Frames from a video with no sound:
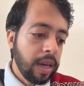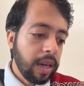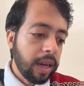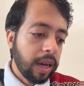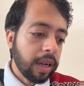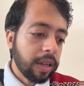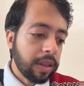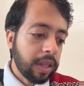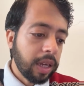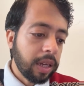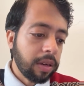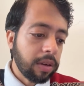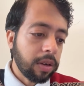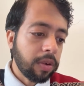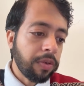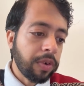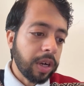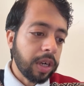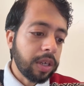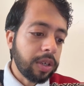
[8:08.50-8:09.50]
and then
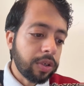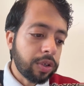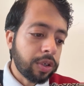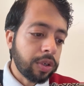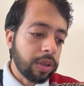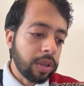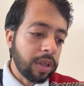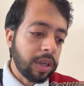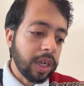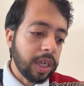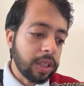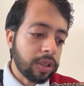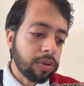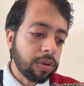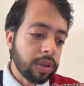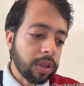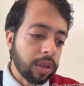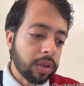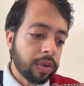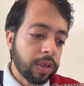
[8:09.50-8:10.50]
red is
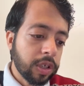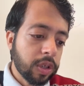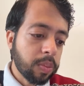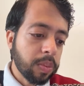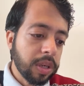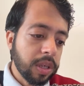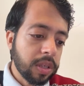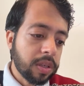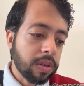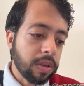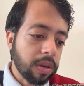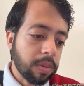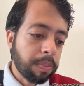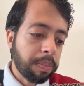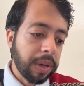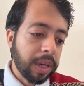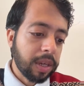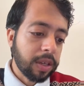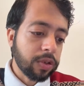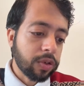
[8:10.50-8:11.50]
showing the Christmas,
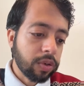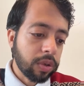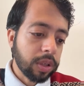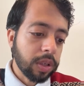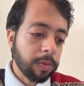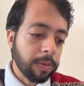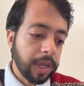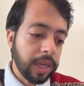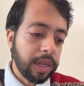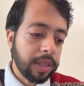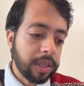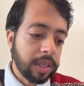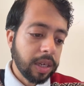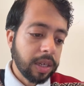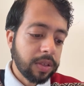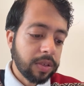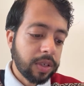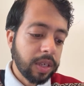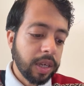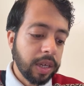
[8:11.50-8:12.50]
pink is showing the
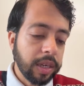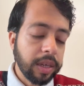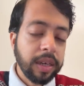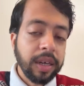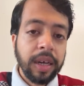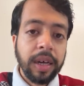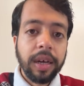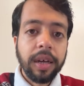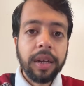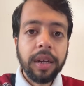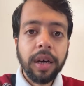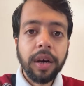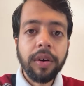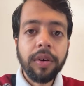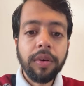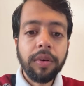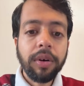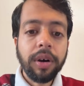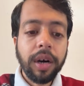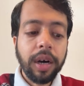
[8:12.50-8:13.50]
Valentine's Day.
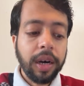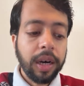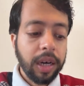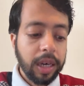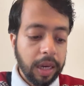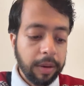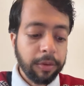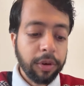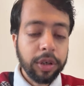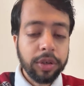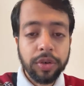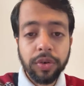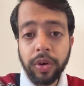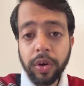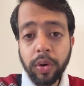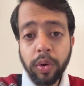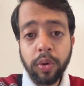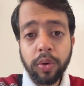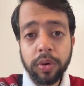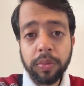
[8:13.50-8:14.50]
Now I am going to
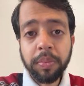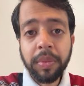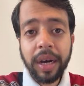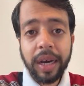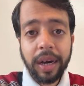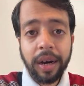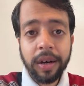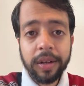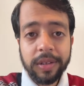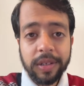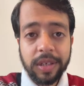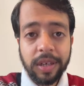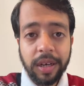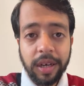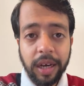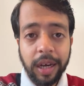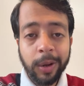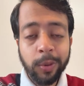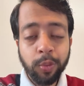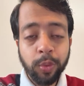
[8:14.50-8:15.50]
record my
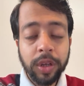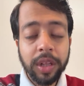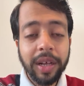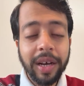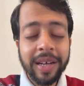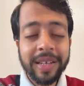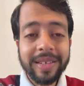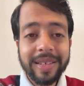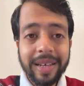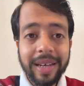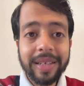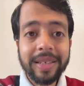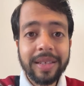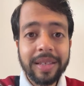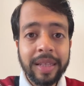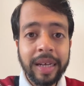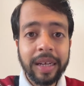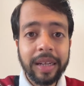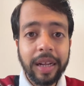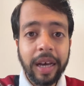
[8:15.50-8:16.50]
answer and will assess
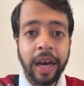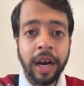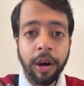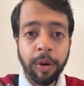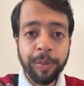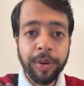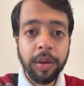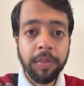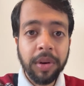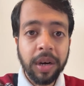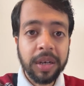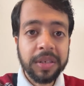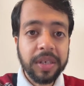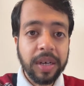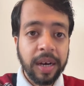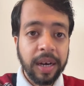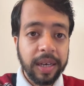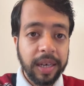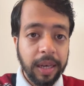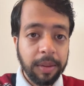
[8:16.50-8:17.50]
that how many marks
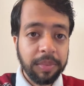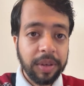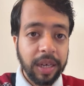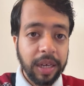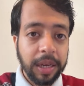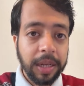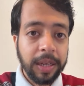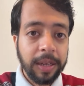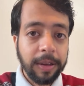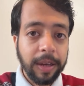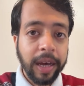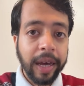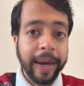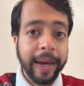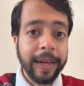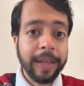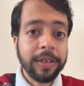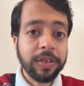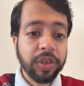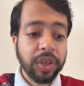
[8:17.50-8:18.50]
I am getting,
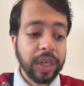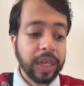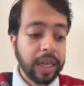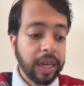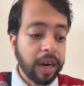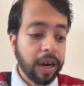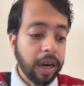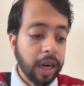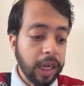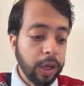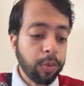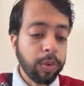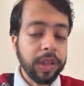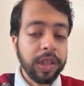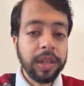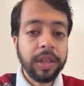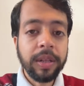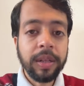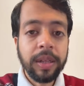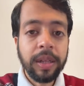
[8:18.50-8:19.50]
and we
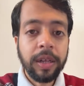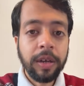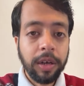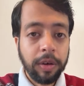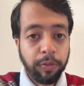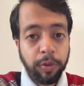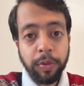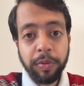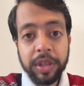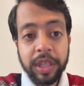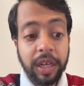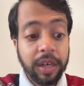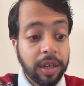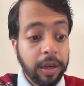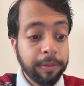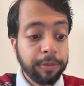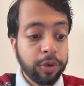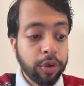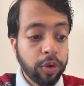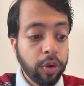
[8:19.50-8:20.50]
will then
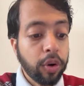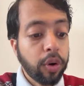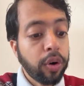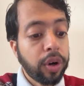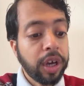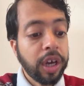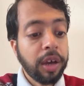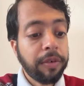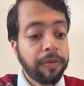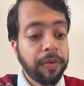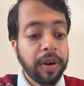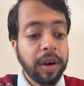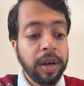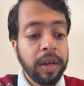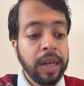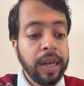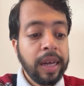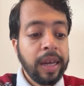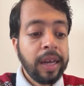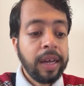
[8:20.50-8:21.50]
come to know, okay, if
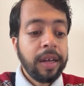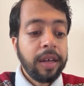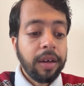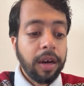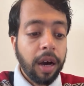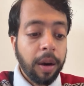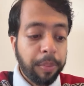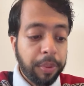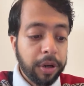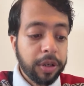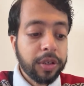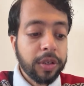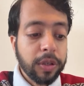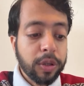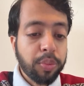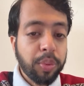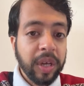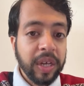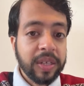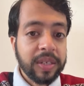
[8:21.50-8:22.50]
a person
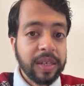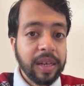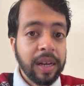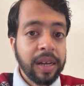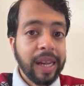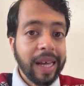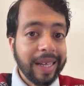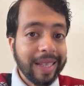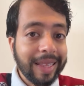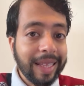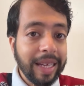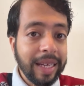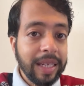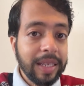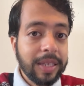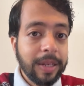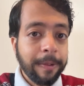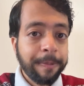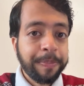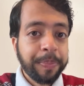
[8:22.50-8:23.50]
speaks like this,